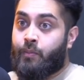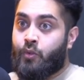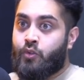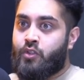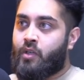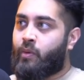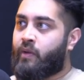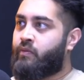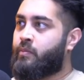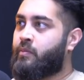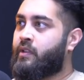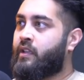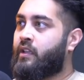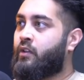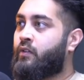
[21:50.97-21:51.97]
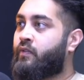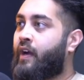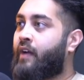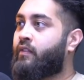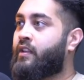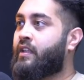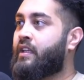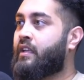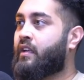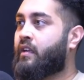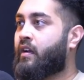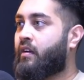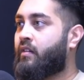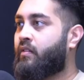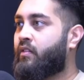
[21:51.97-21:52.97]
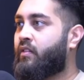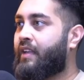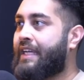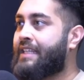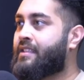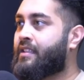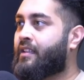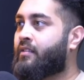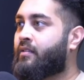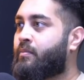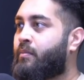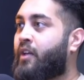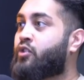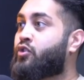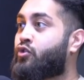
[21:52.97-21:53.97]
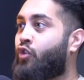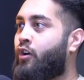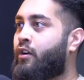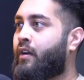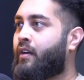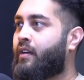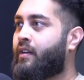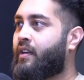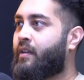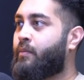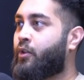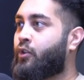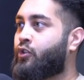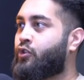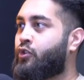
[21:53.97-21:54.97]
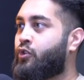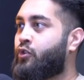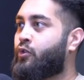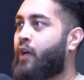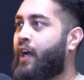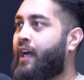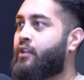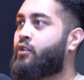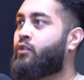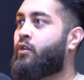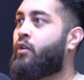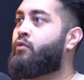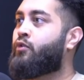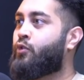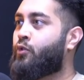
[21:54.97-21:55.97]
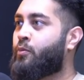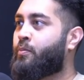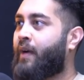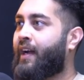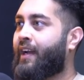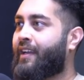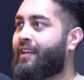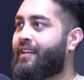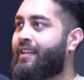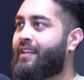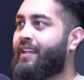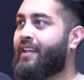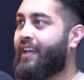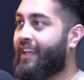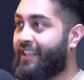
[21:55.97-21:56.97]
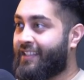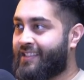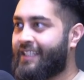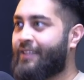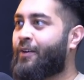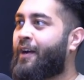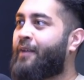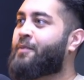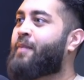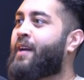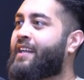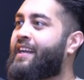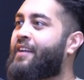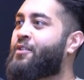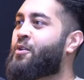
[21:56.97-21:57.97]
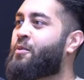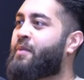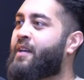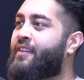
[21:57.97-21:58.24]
pushed you away from the deen, you found deen later much stronger because you had your own route back. It still comes back down to